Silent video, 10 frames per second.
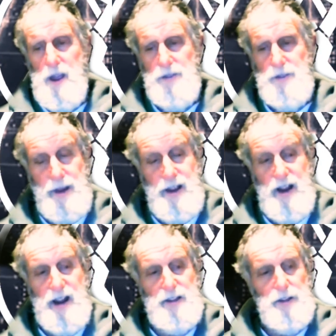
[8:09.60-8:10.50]
Depending
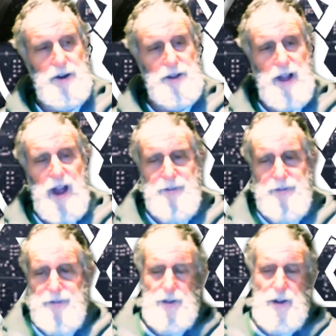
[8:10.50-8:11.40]
on how you look at
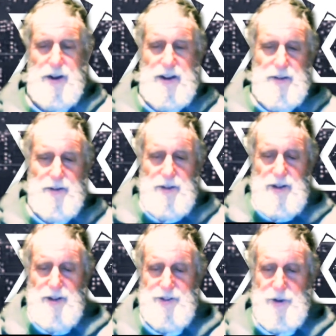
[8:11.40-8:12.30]
life, you look at it
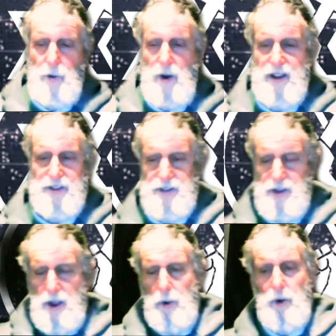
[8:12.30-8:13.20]
in a certain way, the
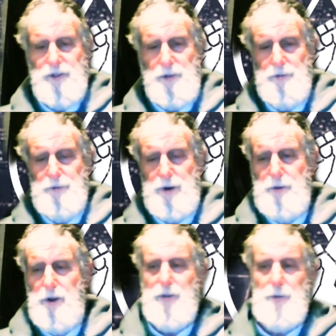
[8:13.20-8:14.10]
world's a pretty
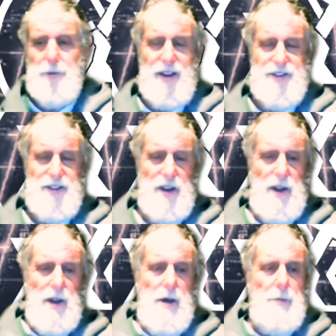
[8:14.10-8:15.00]
beautiful place.
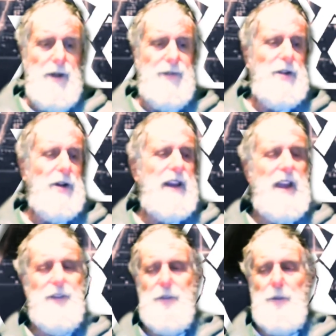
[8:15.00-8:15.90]
But if you look
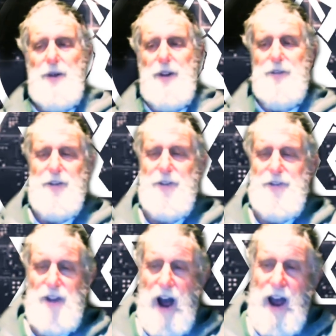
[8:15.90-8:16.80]
at it from a
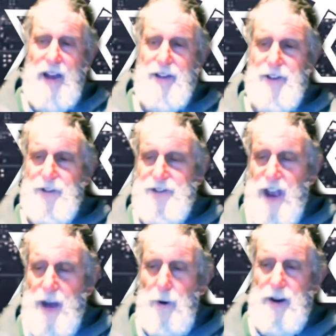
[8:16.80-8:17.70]
different
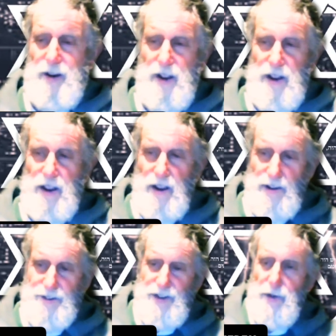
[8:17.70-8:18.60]
standpoint,
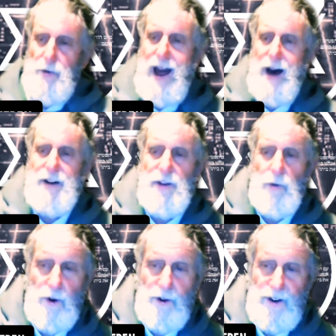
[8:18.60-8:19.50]
you see the reality of the
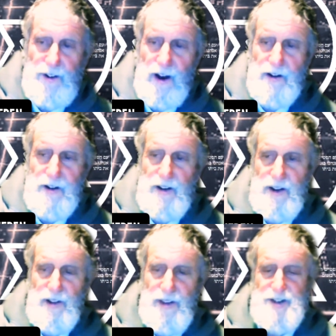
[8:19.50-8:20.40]
world, and
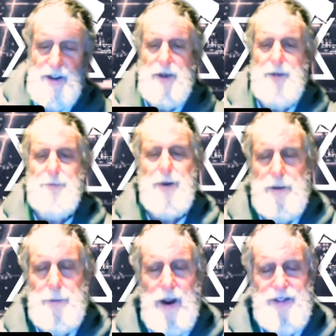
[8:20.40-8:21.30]
things can be pretty
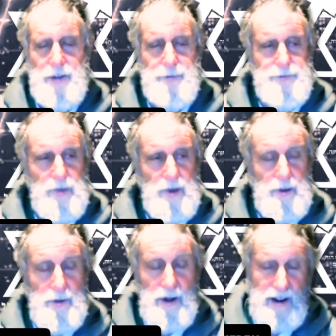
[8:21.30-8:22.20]
depressing.
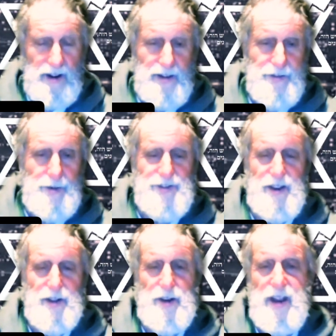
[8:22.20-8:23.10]
Again, it depends
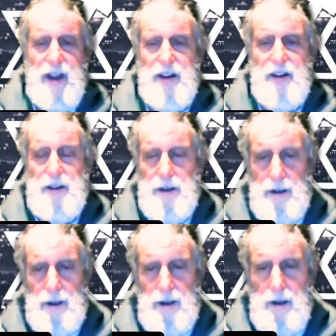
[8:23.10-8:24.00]
how you look at it.
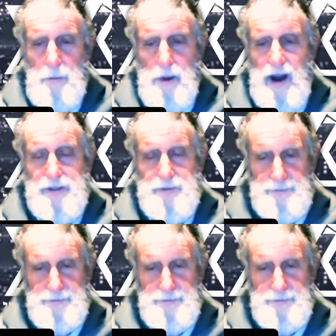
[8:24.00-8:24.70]
But